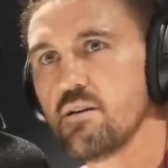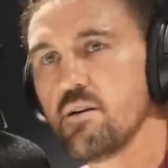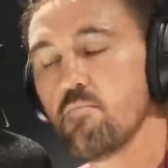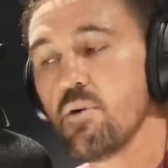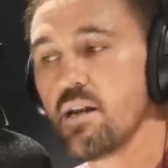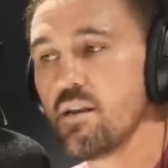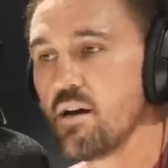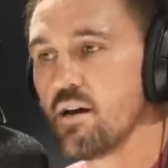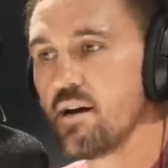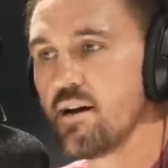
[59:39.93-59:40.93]
But
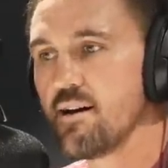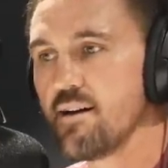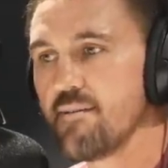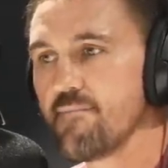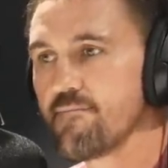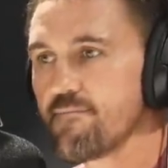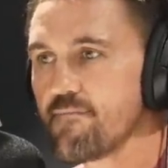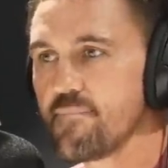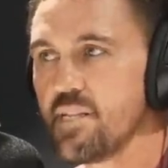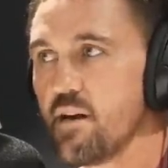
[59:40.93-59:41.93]
uh,
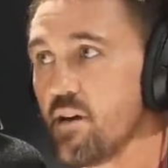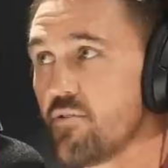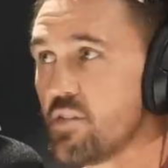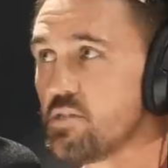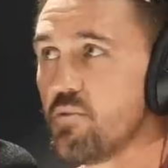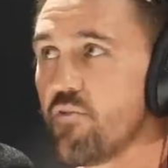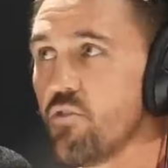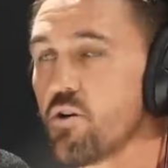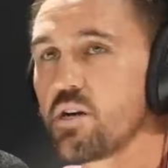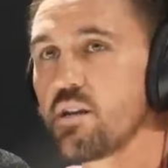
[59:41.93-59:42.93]
you know, Anthony Smith
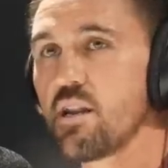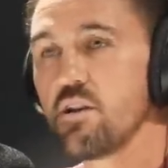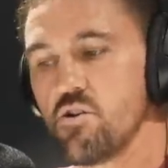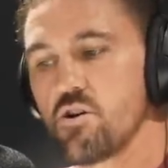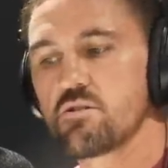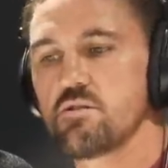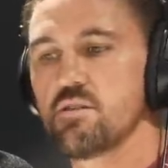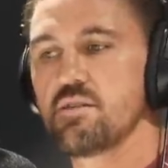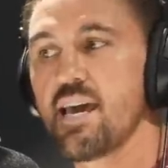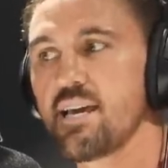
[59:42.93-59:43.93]
not get not
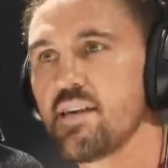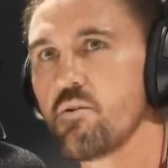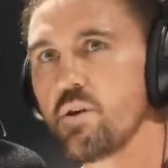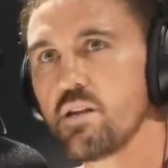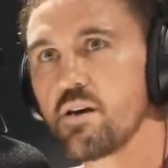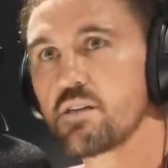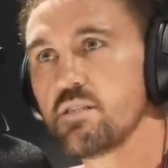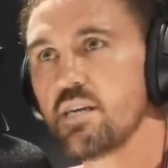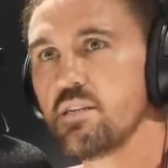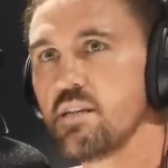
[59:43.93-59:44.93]
taking that win like he
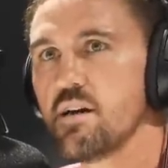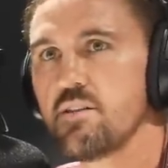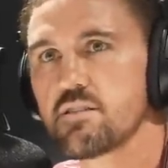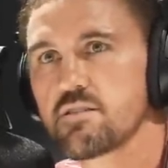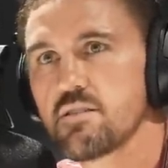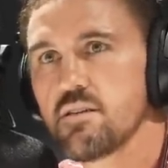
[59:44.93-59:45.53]
did, you know, that's